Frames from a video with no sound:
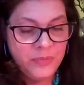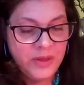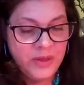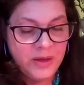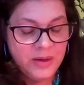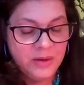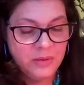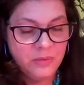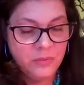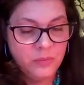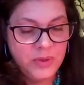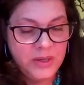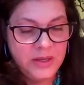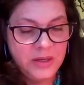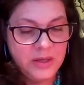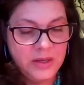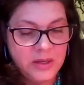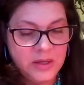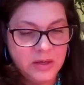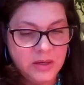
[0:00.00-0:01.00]
that
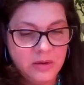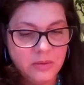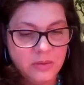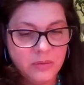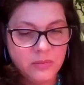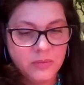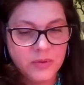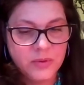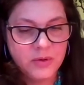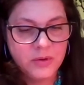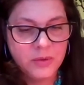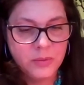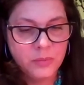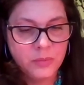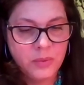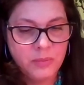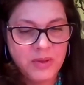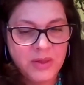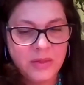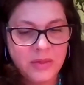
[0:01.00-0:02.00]
we,
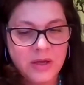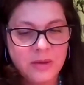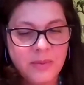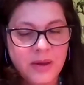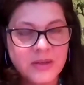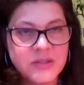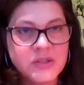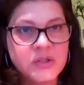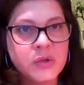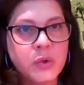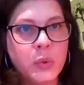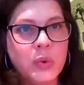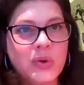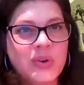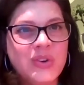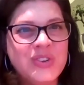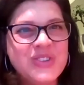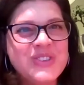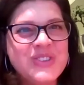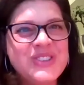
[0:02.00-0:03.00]
when we think about
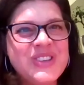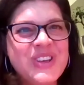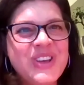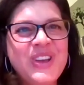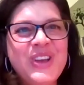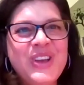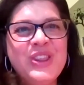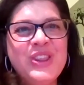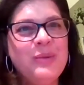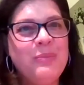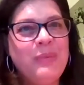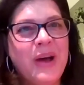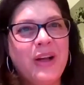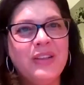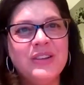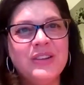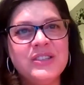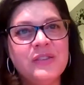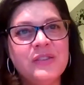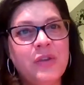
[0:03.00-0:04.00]
schools, the
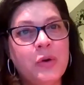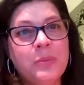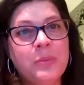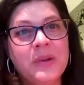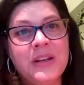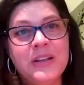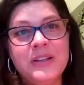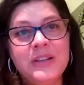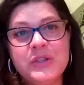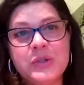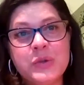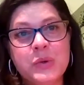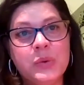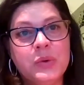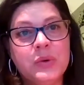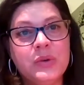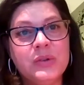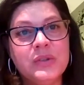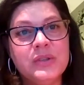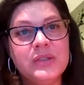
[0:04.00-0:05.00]
balance of opening
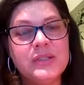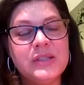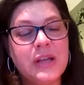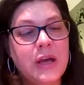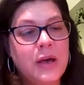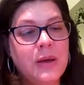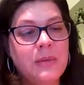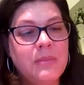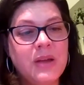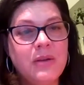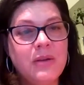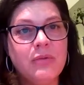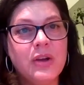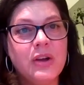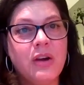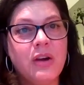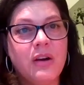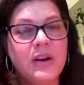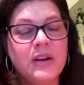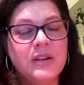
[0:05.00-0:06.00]
schools in
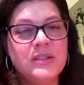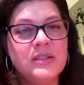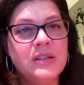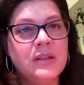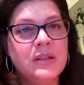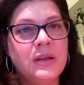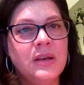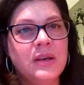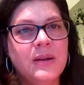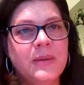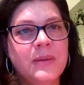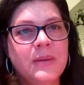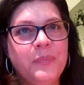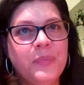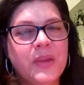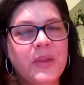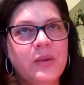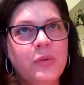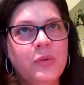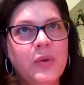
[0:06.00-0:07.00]
regard to
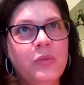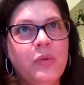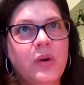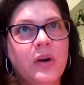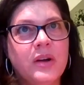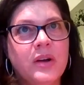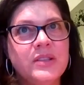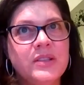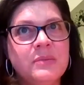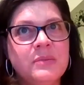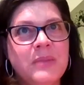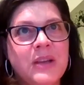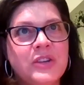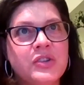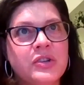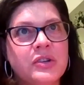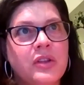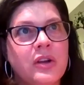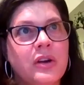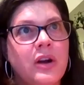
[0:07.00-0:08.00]
we want to make
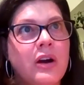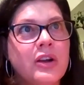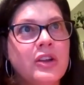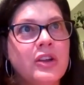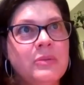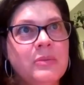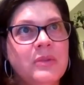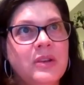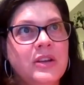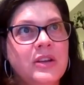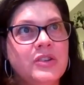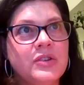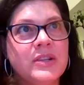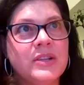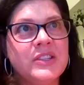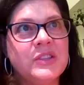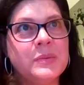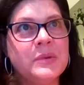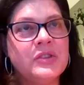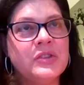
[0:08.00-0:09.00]
sure that our community
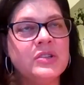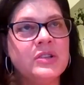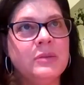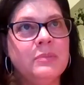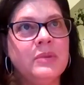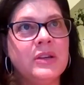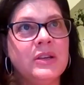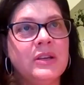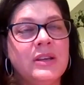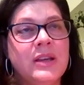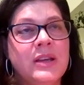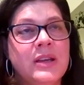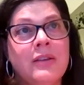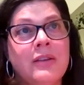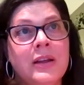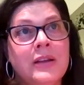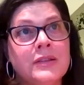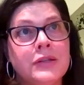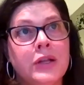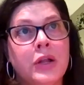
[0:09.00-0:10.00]
transmission in Pitkin
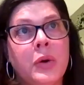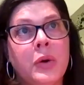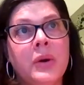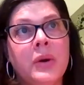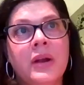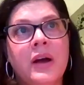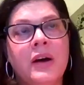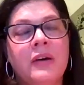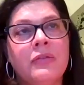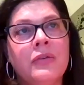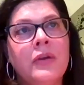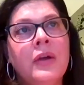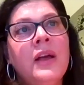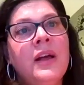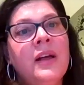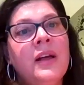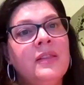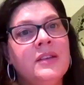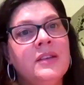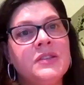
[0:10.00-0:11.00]
County is low enough
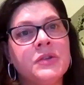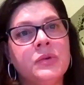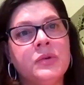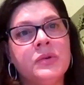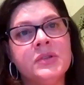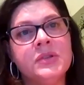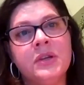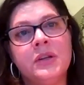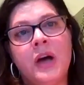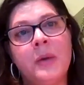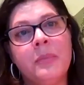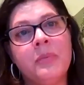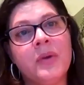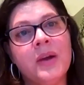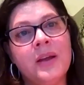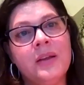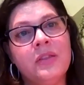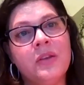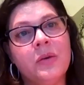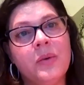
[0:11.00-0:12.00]
that schools can
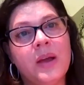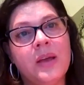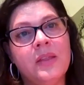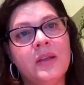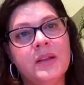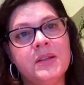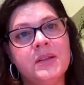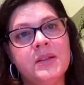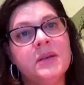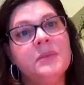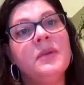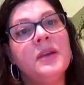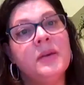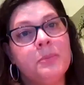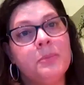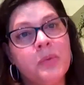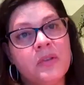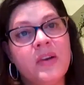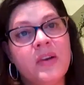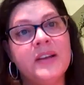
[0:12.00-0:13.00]
operate in the way that
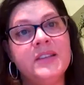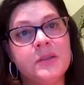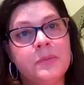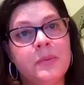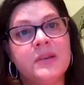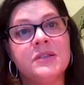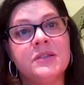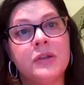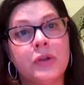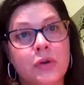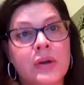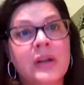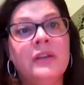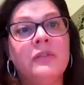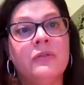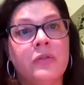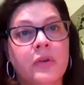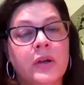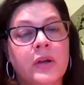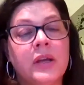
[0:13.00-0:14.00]
provides the best
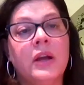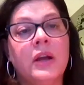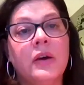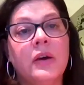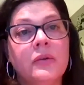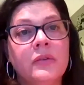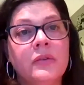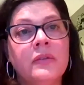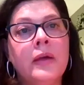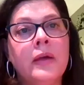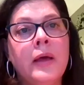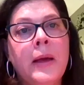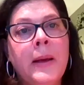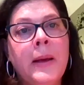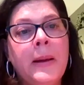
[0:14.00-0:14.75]
learning for kiddos.